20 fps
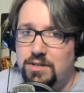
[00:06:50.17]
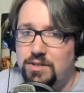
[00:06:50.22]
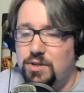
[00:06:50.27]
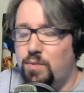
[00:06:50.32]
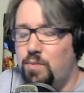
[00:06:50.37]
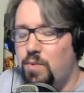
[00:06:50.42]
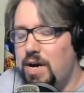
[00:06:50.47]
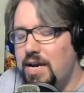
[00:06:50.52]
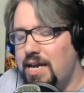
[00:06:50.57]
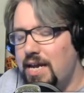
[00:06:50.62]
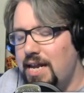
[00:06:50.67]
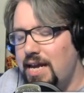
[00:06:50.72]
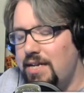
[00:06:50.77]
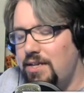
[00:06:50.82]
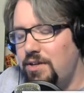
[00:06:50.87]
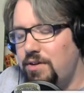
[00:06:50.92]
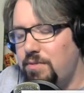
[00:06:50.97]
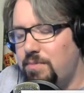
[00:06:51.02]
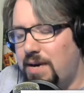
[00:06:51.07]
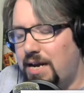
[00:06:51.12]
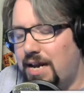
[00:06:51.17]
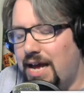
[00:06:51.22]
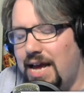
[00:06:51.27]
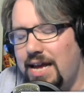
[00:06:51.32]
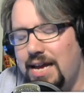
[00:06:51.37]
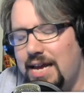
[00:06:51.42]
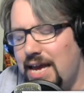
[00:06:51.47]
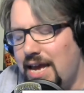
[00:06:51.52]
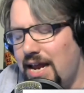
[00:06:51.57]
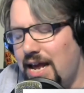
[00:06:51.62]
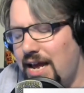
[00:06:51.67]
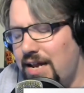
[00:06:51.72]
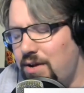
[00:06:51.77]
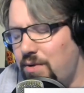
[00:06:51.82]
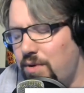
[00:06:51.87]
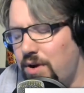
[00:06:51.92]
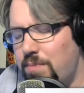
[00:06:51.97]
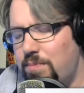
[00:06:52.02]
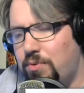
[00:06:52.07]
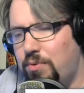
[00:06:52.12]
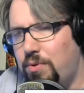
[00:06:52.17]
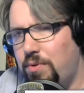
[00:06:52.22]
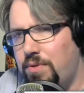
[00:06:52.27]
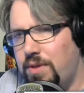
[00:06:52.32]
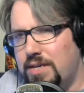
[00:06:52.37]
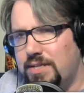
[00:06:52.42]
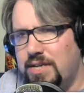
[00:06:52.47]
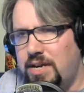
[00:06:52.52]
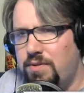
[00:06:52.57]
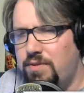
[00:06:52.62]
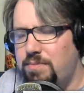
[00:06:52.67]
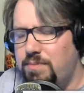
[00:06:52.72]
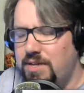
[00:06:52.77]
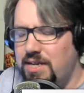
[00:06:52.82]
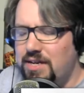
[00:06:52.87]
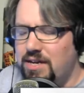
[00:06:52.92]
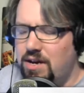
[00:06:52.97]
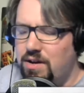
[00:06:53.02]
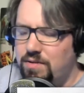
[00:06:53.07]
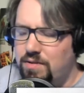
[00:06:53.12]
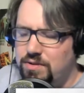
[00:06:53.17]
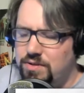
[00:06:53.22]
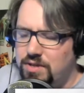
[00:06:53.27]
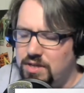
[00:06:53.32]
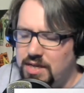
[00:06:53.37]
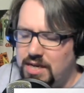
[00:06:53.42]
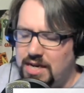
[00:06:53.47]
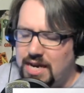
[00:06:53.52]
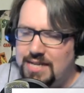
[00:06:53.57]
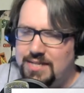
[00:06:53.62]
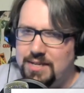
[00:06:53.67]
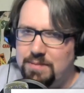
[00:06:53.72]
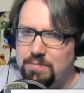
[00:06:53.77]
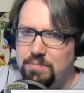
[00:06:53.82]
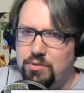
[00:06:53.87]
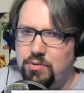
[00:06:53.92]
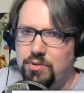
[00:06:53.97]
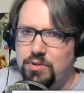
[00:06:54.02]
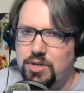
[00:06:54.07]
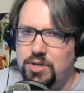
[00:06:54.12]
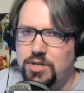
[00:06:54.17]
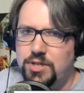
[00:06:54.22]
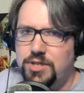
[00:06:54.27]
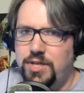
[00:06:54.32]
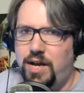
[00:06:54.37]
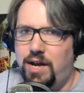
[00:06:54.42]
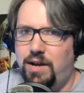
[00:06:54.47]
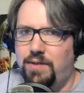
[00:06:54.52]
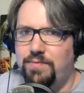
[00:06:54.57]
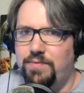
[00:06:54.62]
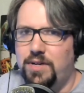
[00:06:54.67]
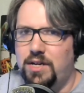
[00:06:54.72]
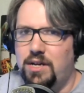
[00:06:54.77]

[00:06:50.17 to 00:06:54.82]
So what can I do about it? Again, I don't want to pull things. I don't want to be like, oh, those are the guys that pull your stuff.